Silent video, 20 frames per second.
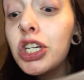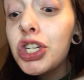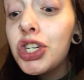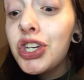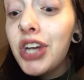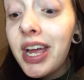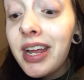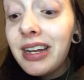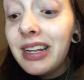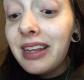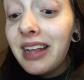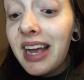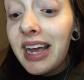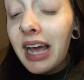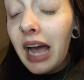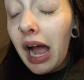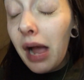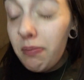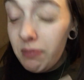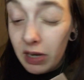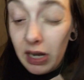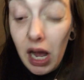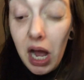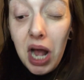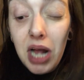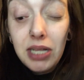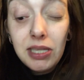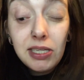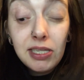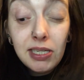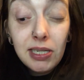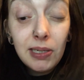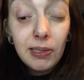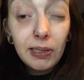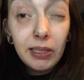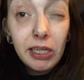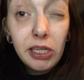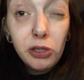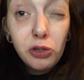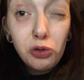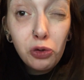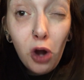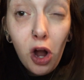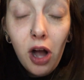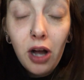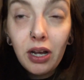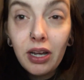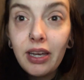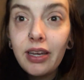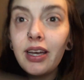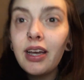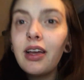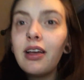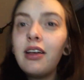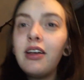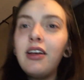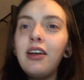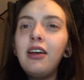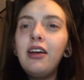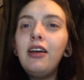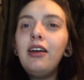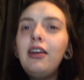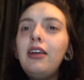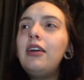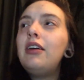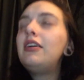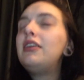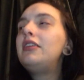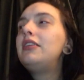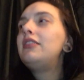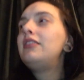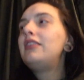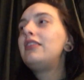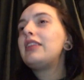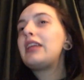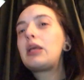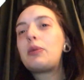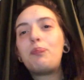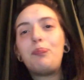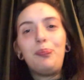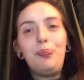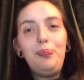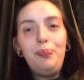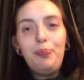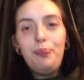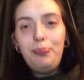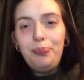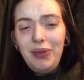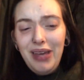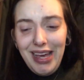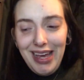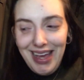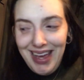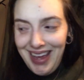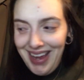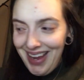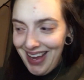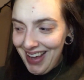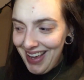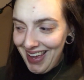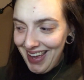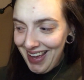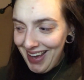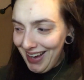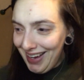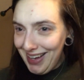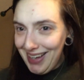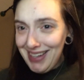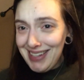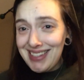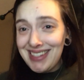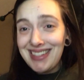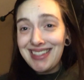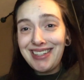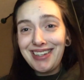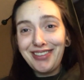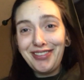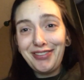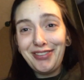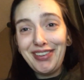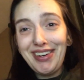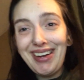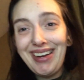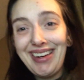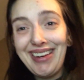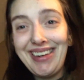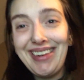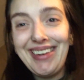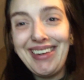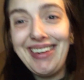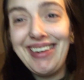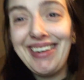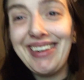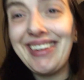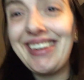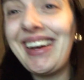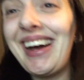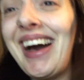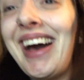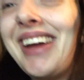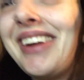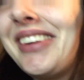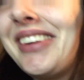shit like I'm constantly drunk. Like, bitch, the fuck? I